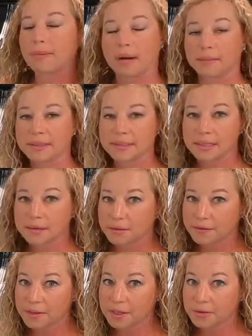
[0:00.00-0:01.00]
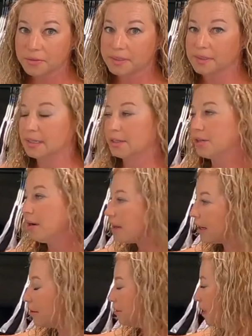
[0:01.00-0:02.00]
probably seen reviews and said,
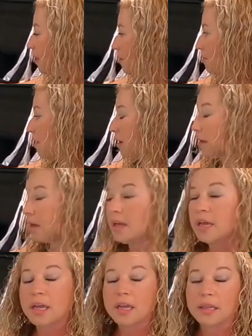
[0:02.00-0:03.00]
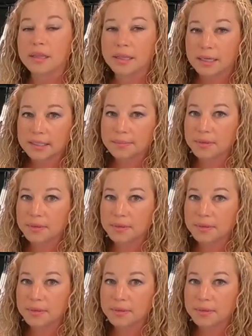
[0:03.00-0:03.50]
Cheryl, I heard they don't work. This